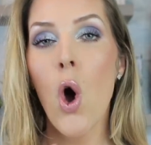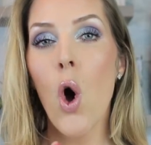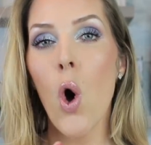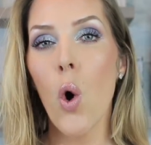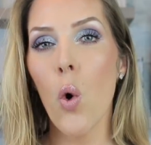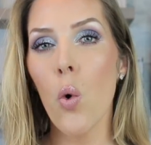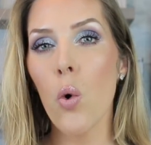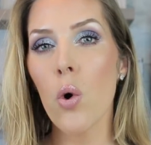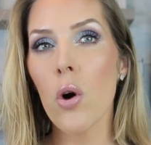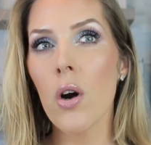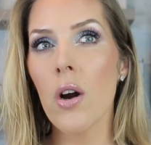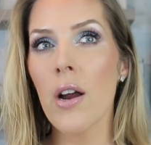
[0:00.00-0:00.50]

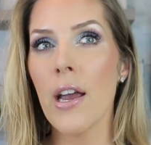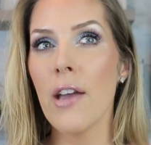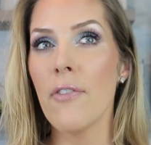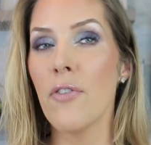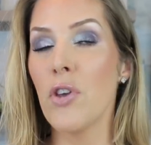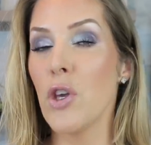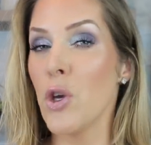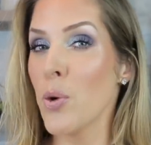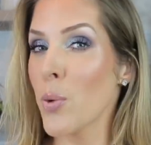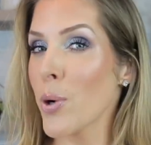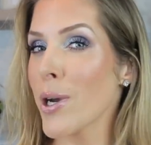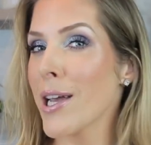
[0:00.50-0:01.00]
or if
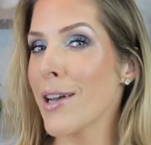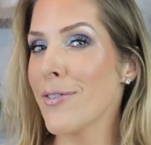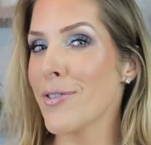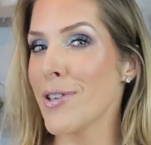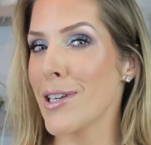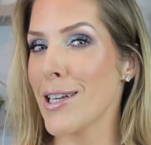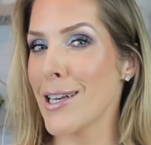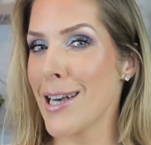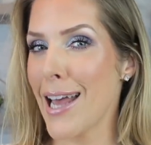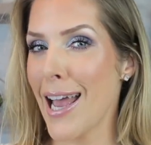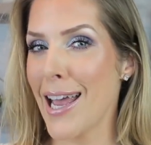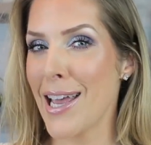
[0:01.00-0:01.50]
you were
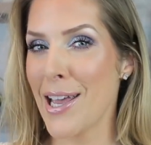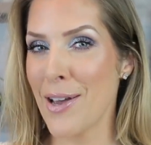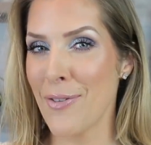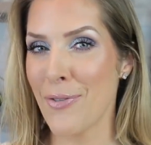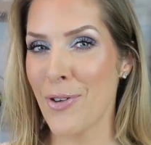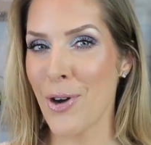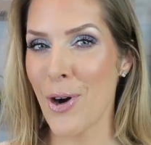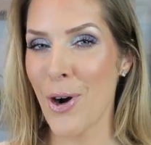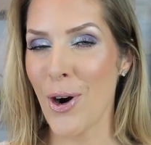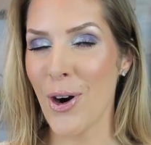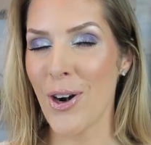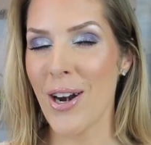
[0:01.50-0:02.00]
gifted a gift
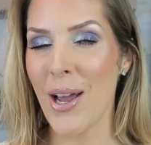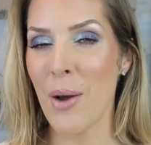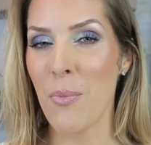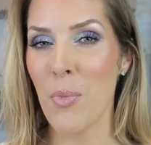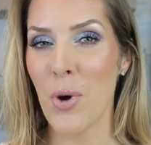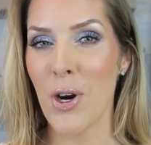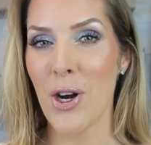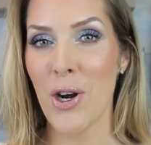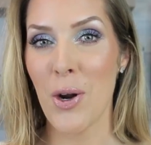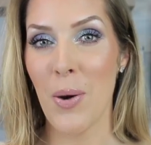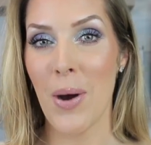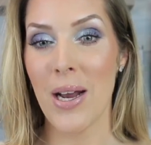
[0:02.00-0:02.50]
card and
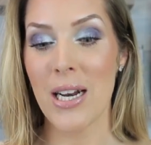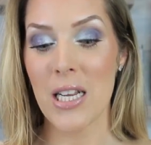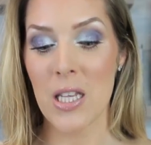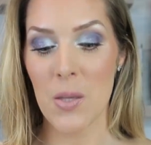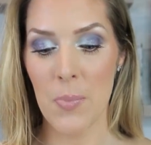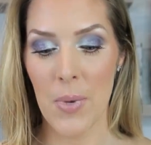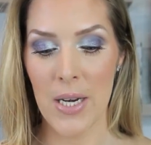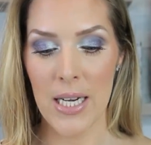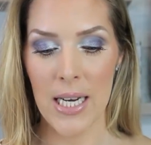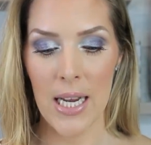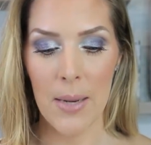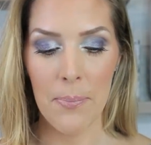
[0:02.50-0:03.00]
wanna know how to
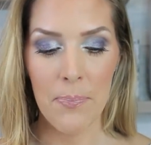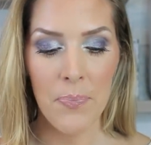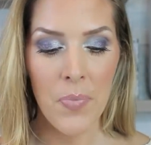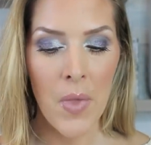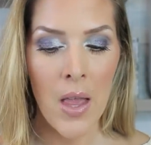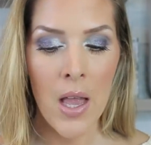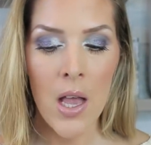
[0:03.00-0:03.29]
spend it.